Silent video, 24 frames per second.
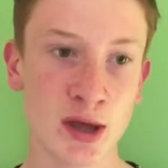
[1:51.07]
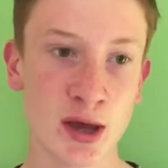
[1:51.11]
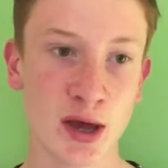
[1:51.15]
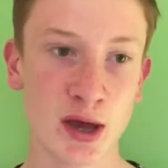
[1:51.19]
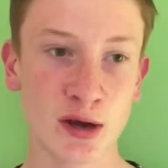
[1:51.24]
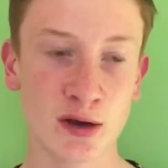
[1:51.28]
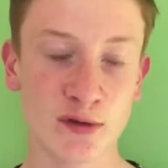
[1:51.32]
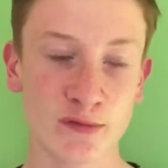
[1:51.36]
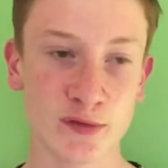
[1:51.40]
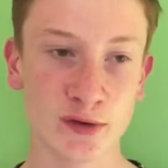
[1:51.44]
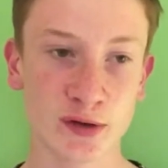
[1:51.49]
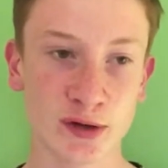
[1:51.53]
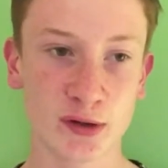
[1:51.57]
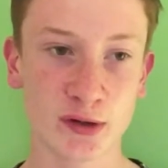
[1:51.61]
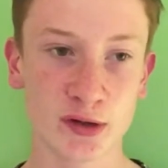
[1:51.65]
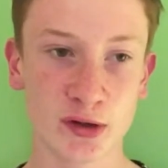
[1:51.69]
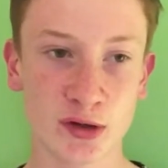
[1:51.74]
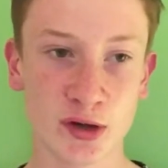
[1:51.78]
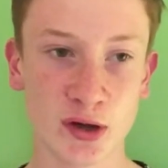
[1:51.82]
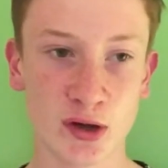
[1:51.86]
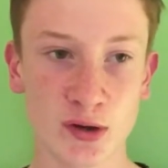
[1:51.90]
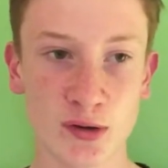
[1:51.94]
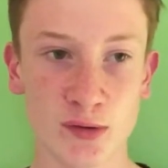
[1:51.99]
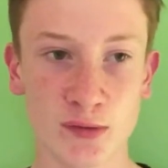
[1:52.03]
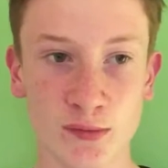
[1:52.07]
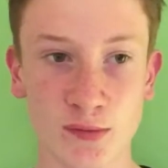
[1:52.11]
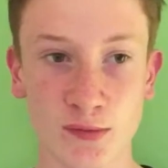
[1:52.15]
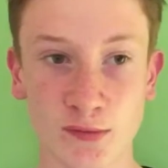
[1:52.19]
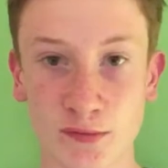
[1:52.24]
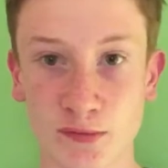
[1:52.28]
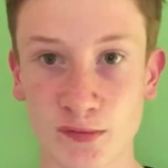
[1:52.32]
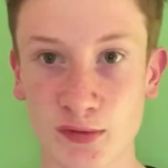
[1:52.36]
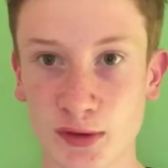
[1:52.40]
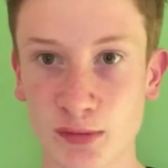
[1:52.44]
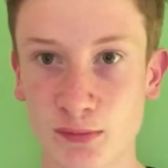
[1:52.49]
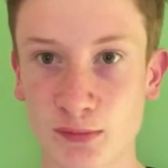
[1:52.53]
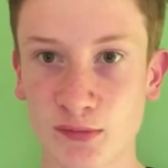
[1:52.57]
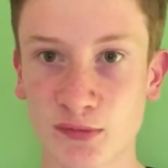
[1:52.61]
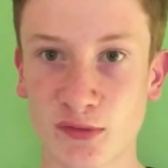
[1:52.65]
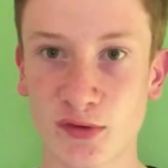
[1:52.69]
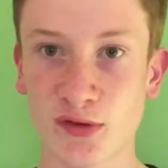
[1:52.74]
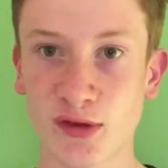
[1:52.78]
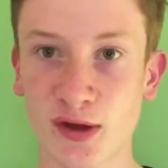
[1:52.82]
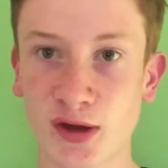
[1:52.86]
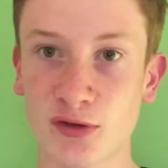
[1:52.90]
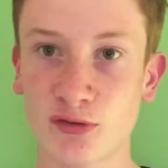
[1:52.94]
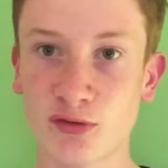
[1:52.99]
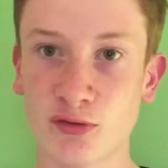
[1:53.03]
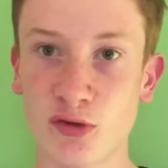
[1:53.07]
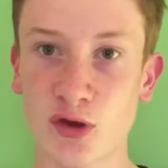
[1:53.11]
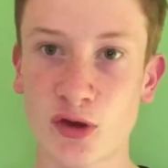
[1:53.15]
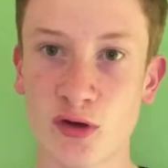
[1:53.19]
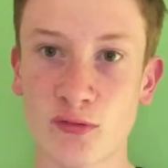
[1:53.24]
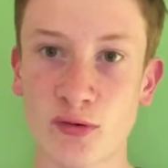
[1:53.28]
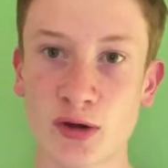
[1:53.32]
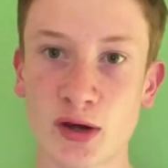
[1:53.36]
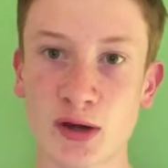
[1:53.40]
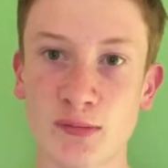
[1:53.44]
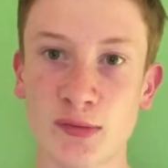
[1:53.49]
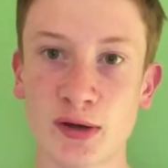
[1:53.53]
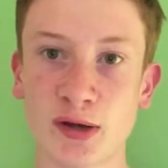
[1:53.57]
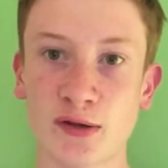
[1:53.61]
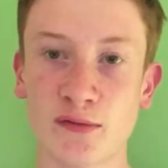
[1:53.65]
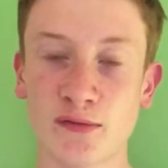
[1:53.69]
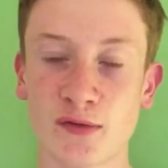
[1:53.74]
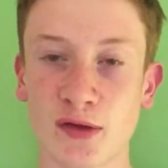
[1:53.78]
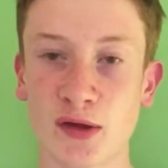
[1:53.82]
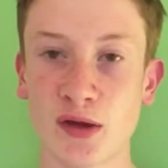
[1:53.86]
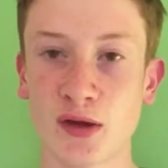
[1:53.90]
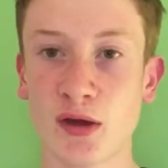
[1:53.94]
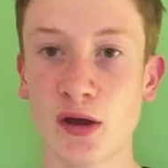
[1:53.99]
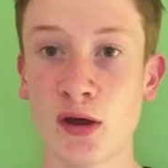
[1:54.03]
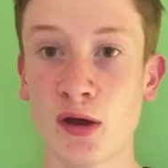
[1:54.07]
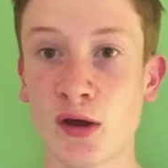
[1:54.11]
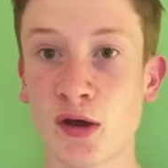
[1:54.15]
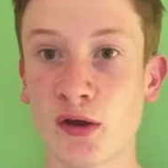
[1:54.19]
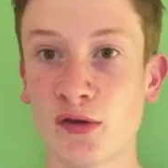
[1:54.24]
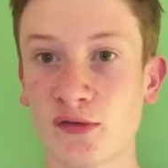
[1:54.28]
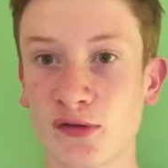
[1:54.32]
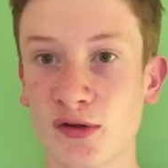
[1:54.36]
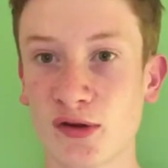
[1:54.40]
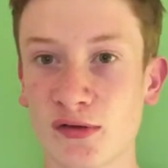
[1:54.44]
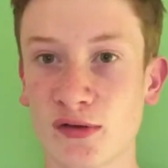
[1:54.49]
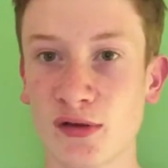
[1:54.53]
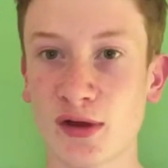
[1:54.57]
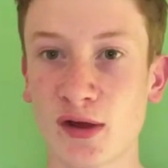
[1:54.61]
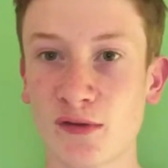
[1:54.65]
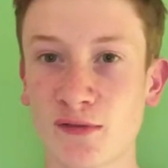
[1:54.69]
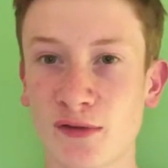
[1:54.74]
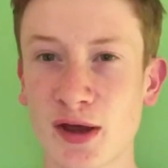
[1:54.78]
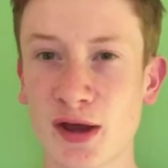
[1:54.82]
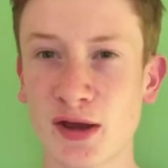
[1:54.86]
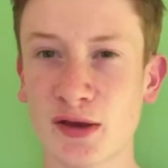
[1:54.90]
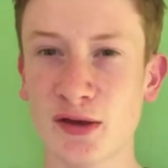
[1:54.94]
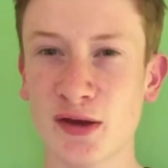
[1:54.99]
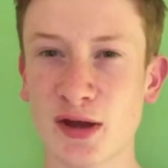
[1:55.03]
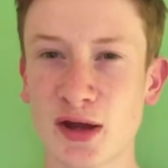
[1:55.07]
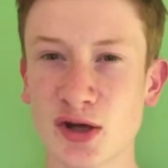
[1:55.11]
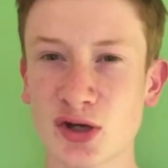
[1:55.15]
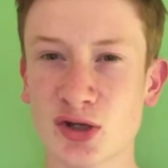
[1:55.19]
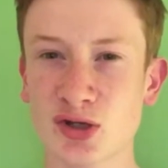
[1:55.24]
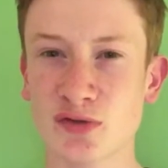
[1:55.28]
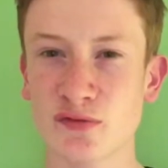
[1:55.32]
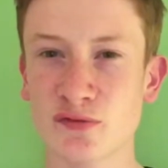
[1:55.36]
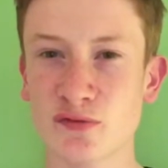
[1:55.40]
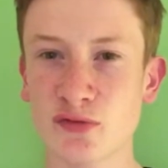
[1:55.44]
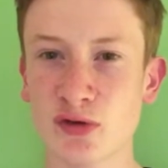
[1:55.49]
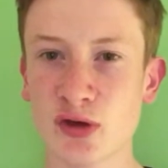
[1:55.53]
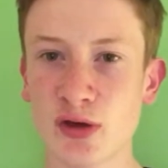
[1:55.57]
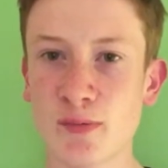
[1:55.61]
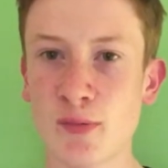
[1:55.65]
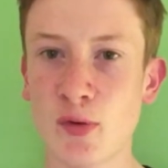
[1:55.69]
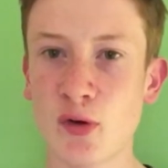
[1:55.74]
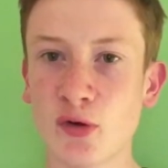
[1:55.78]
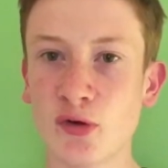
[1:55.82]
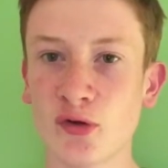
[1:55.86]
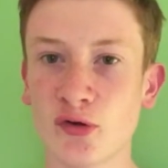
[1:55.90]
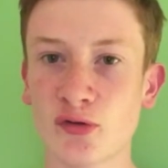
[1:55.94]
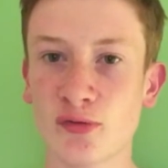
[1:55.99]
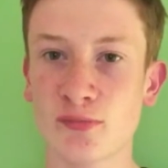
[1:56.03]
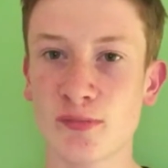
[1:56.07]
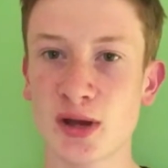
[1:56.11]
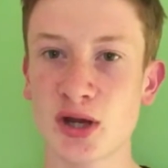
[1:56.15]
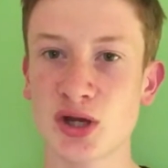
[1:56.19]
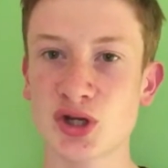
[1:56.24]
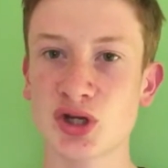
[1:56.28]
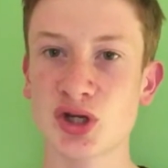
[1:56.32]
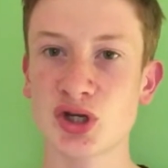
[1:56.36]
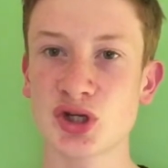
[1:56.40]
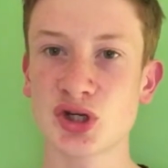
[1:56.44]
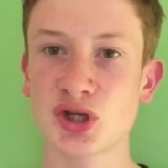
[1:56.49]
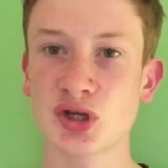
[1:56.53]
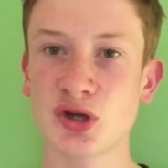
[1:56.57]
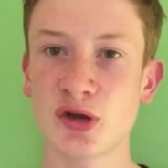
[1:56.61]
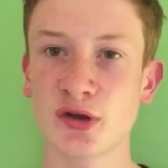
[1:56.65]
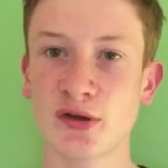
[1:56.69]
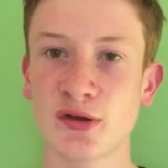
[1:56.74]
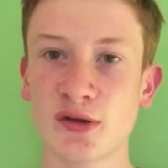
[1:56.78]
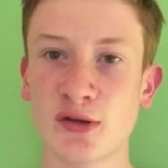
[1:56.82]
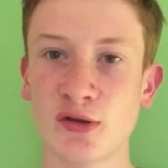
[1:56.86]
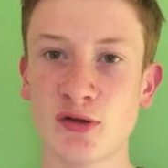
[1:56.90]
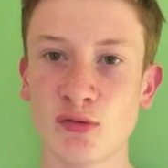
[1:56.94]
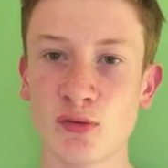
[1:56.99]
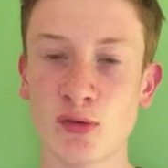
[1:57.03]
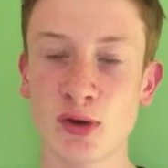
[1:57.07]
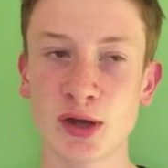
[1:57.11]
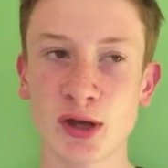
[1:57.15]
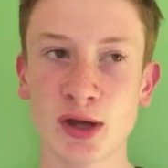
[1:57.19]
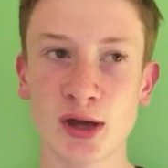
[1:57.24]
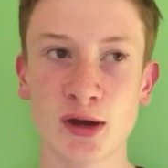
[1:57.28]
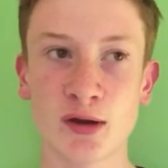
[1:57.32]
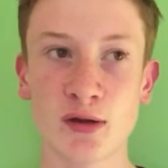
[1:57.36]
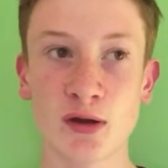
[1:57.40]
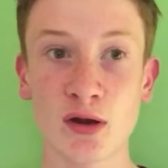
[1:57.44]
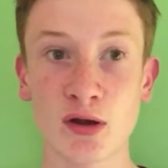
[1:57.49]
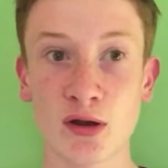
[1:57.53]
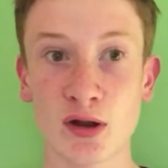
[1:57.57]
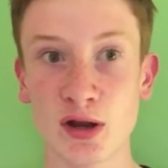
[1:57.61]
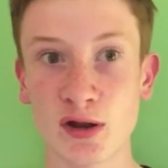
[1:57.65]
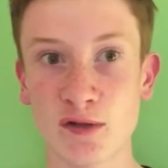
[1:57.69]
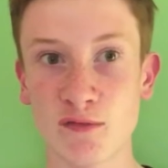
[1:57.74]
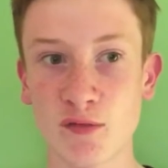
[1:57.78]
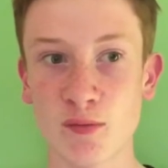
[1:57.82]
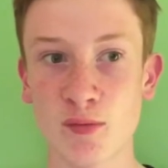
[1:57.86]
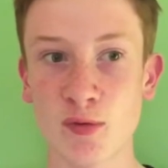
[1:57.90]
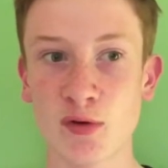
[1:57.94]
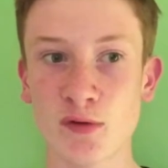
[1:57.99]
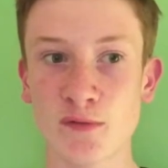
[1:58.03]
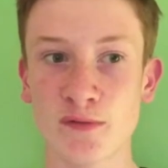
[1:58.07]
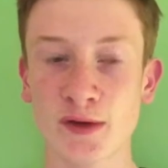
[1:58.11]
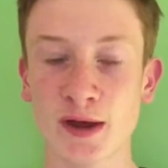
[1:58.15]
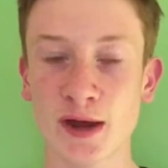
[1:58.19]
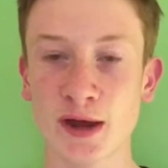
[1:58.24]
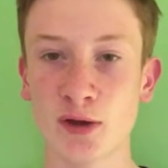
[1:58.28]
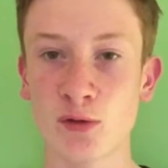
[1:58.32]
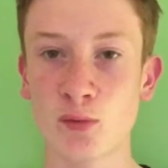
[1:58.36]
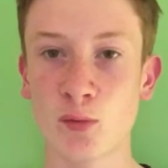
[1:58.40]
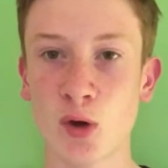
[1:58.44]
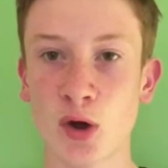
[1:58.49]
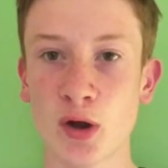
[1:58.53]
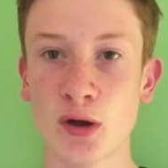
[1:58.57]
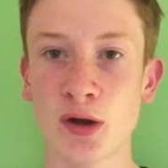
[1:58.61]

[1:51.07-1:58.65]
And I think, obviously today's result now means that City have gained an extra 3 points on Manchester United this weekend. Liverpool have gained 1.